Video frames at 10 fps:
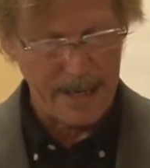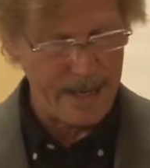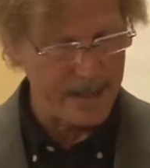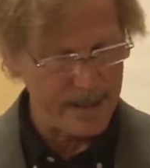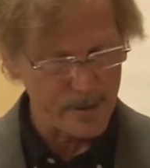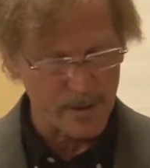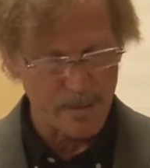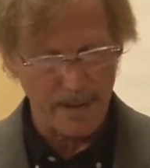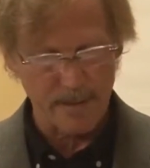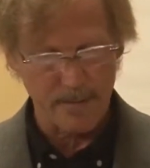and
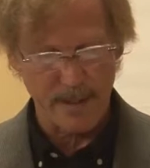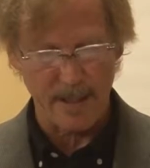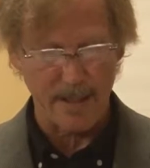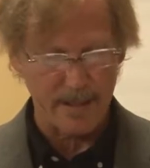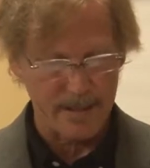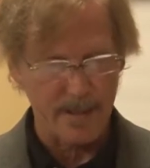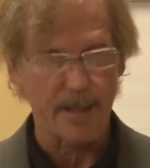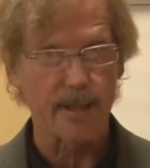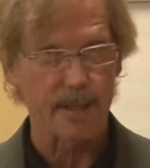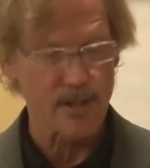introspective te-
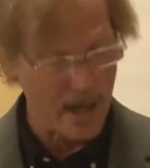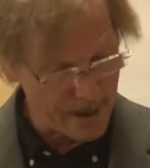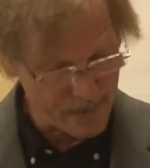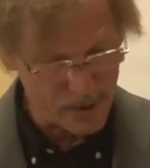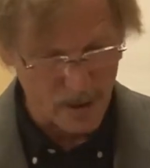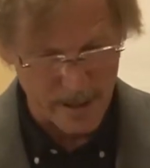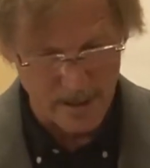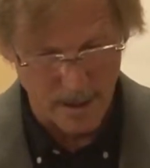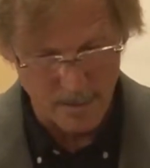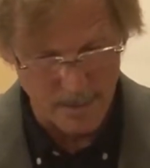techniques, not for dry
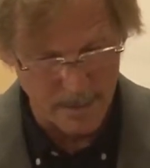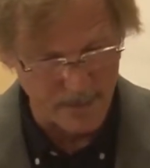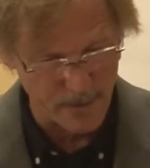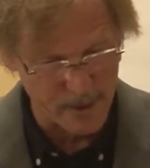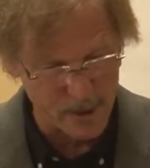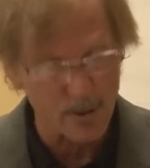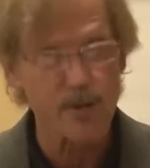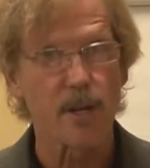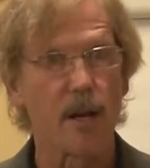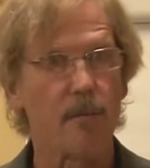dogma, but for the
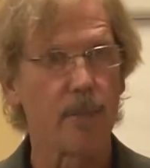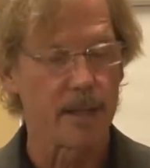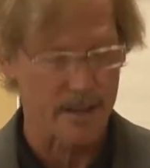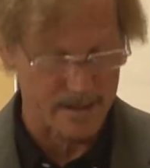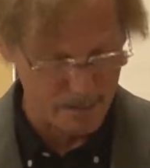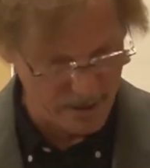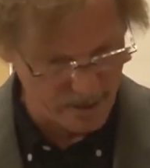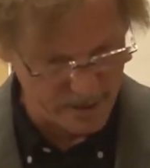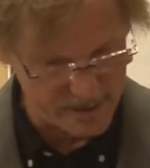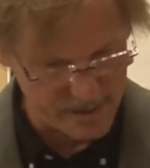juice of peak
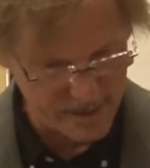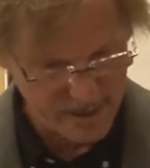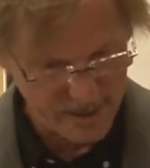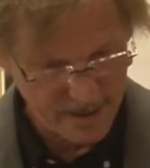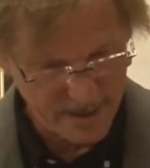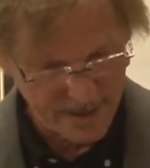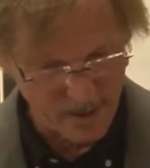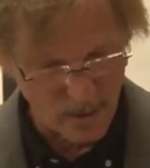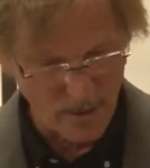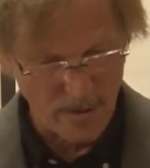experience, in
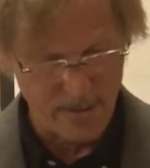order to